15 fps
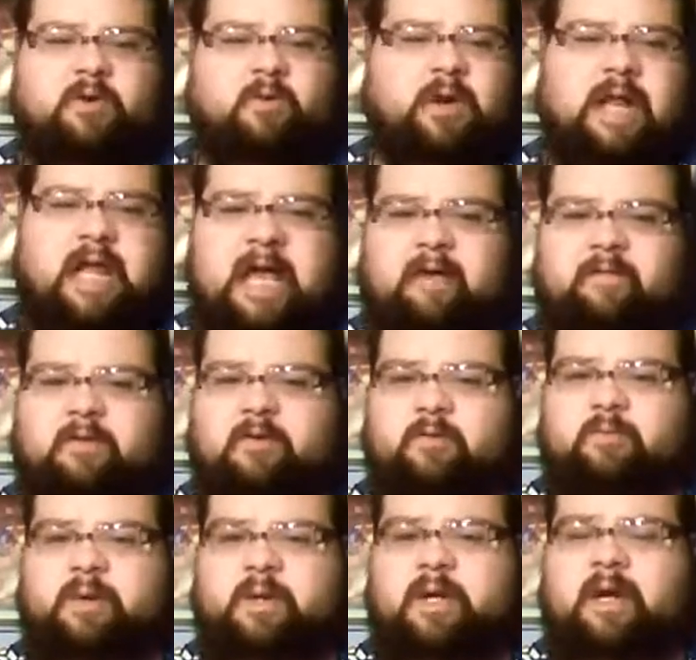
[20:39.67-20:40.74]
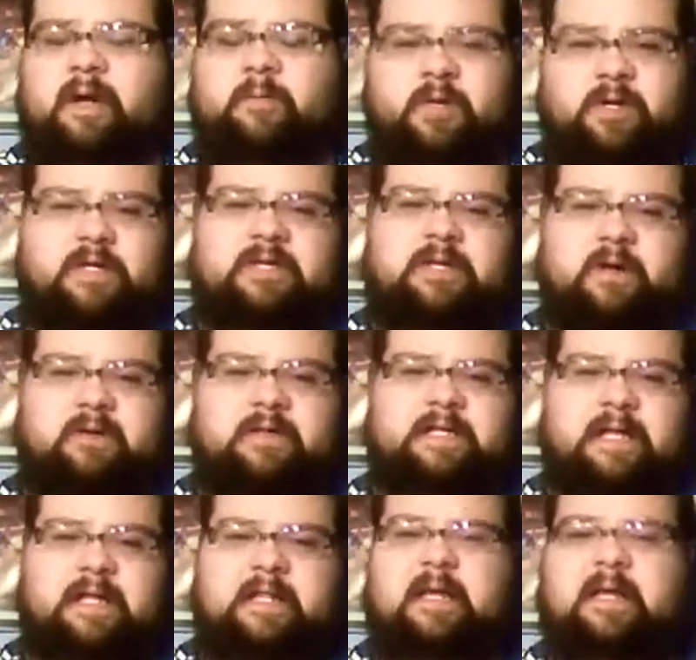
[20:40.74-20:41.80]
or what have you, but I'm going to start
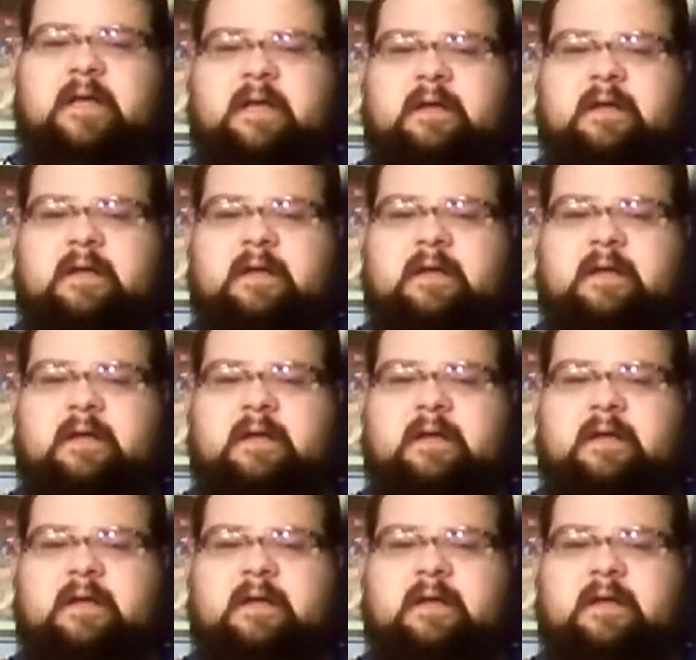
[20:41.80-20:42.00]
selling